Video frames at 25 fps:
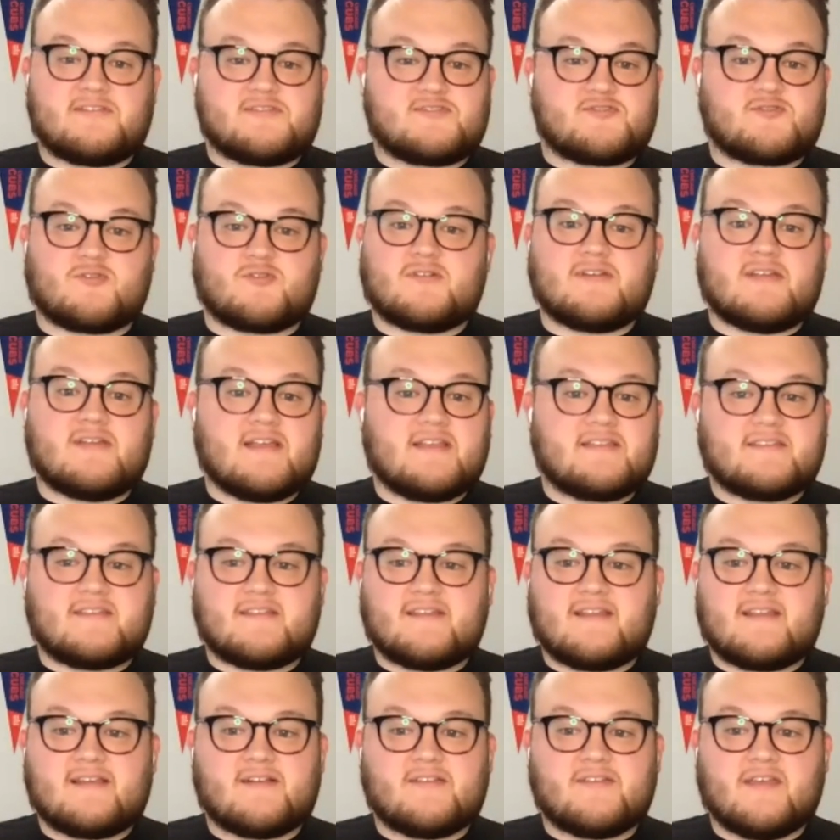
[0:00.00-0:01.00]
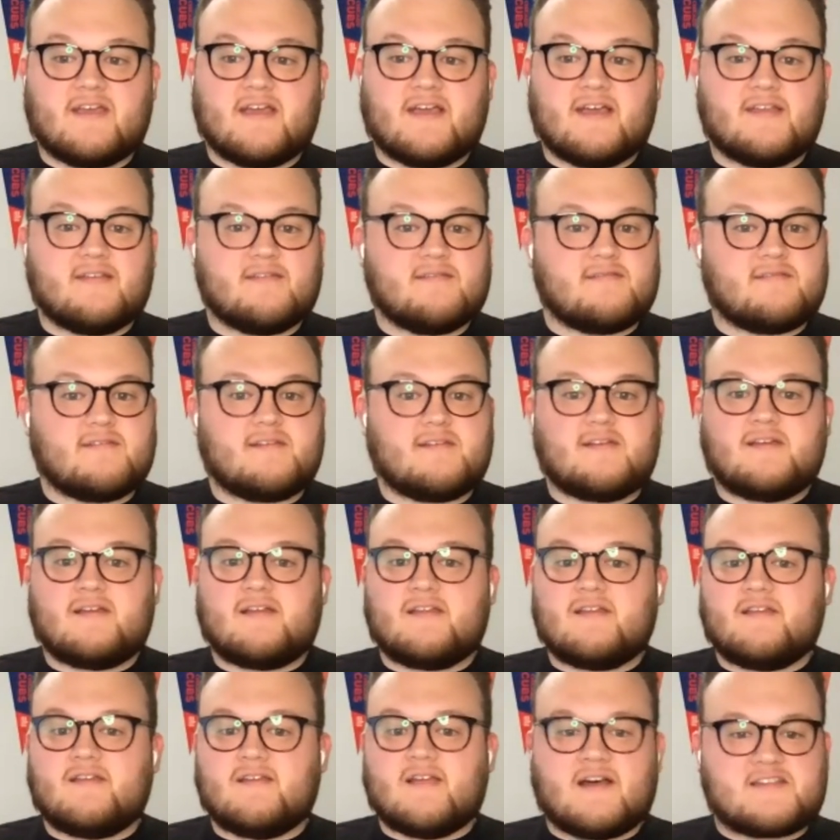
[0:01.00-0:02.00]
Jordan hit the nail on the head.
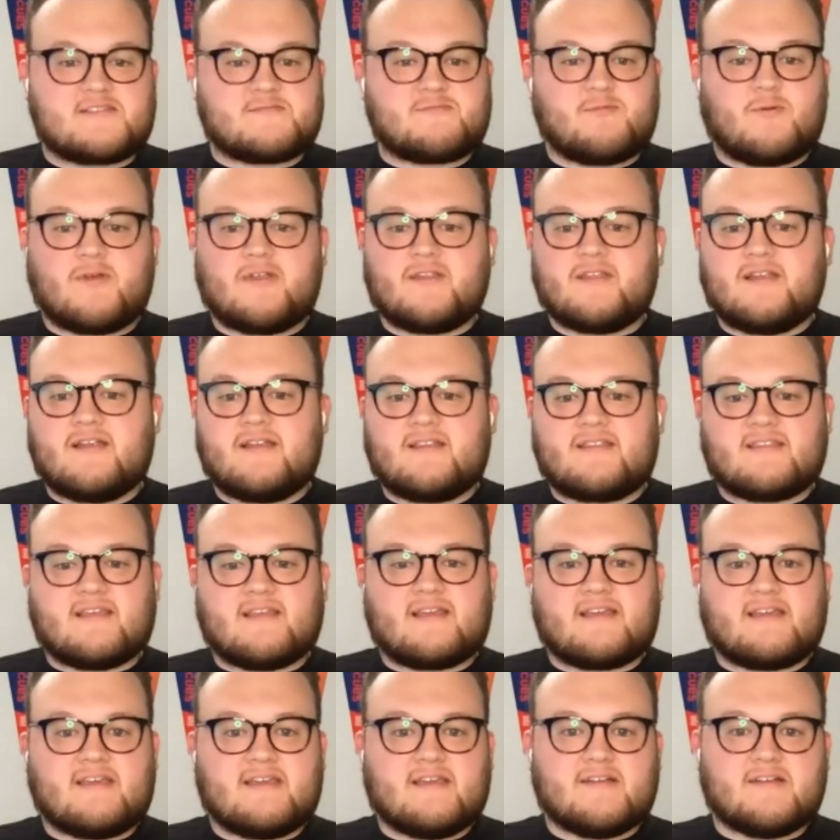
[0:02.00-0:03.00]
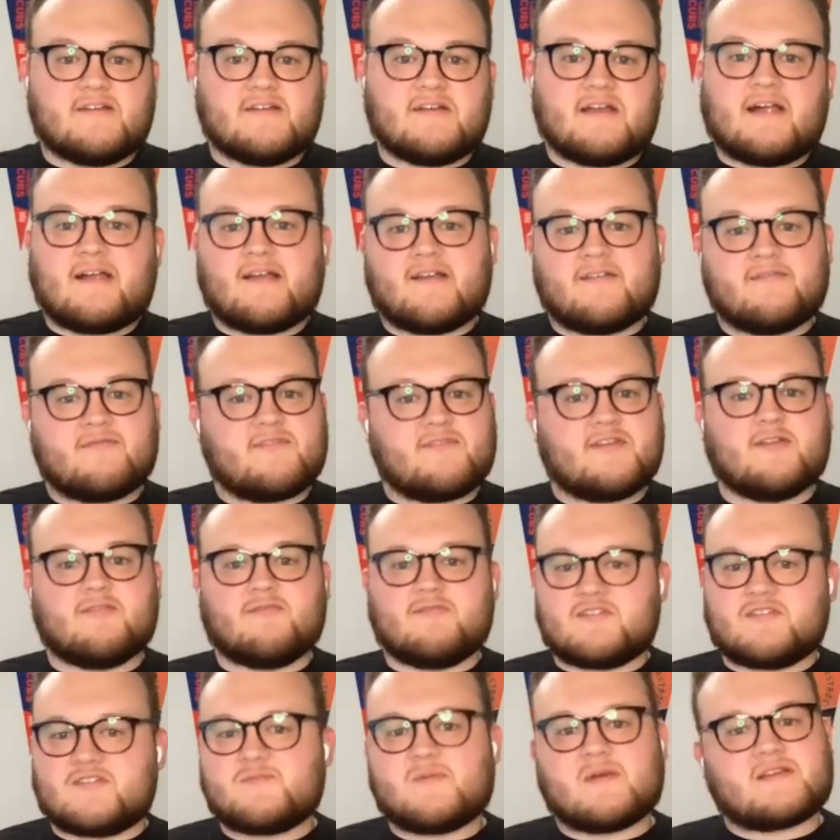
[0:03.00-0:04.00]
Not spoiling anything here out of,
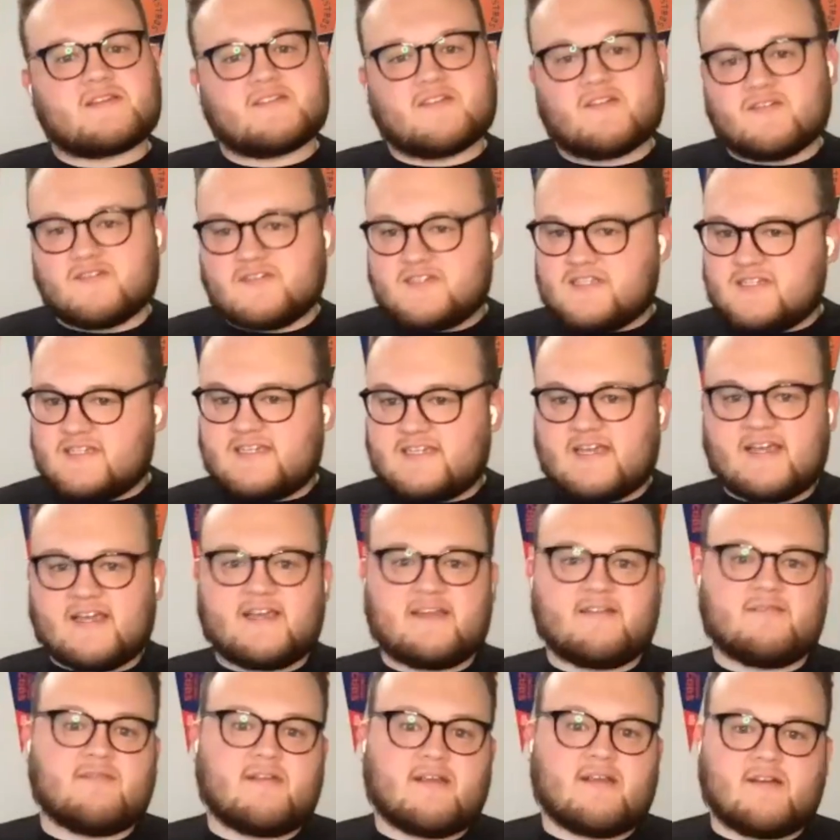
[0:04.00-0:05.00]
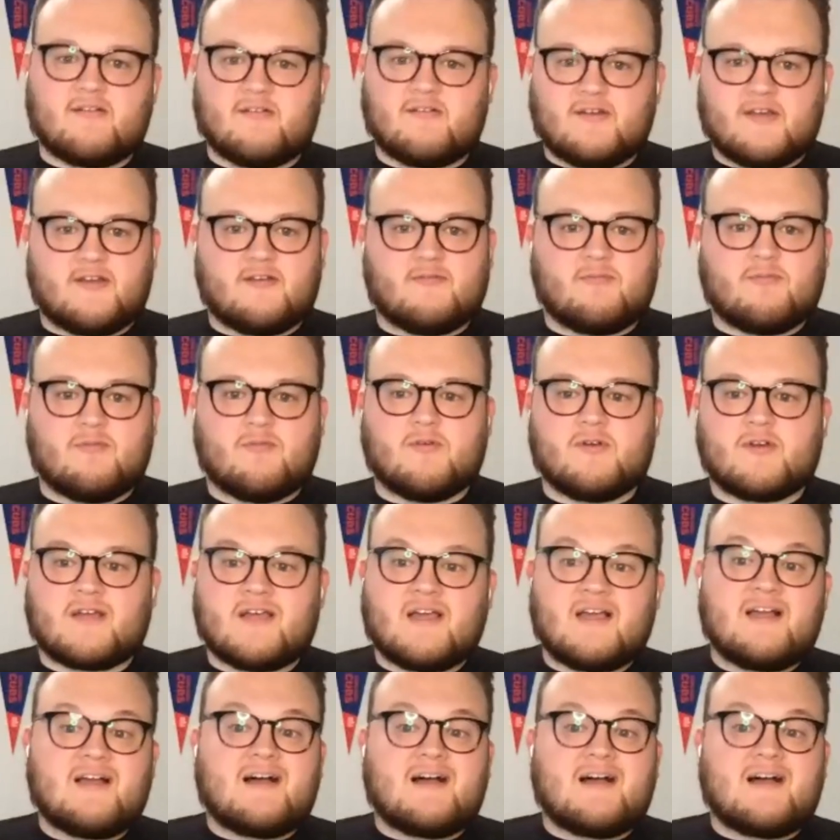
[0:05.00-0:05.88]
respect to RTK, Arrowhead Report.